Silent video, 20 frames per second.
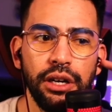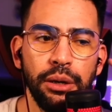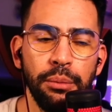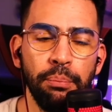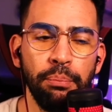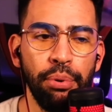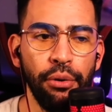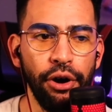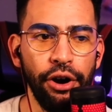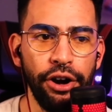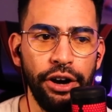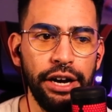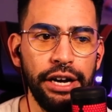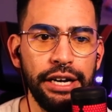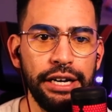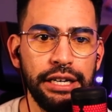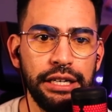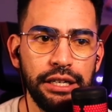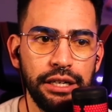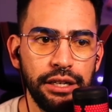
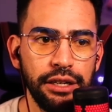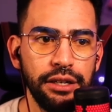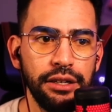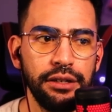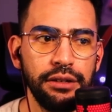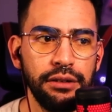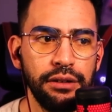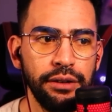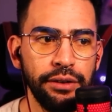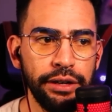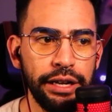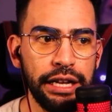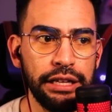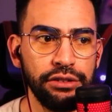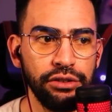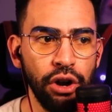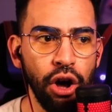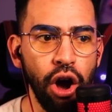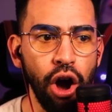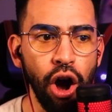but it's
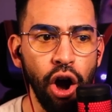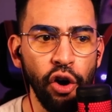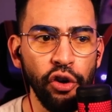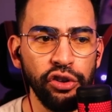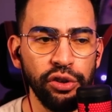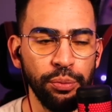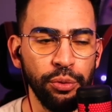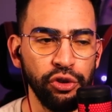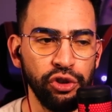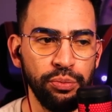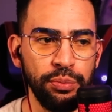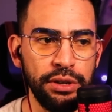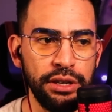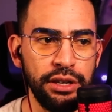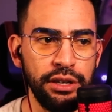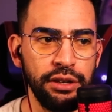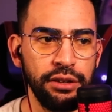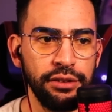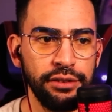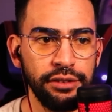not all supposed to
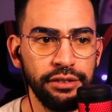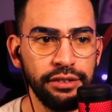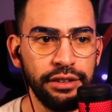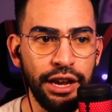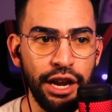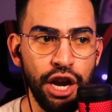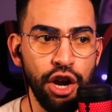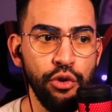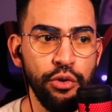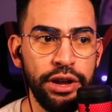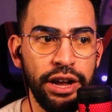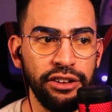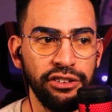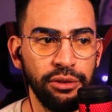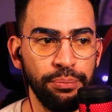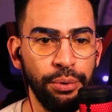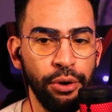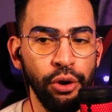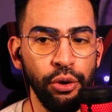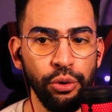be scary, I
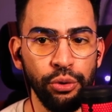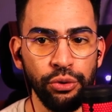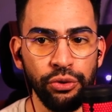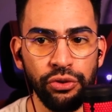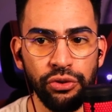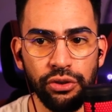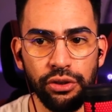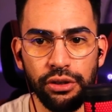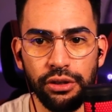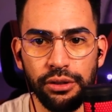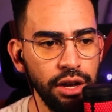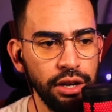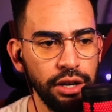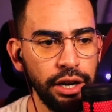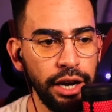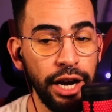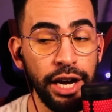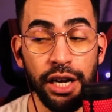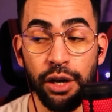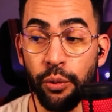suppose.
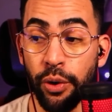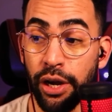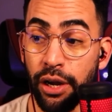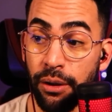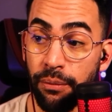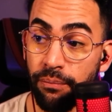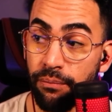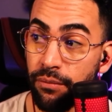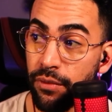Anyway,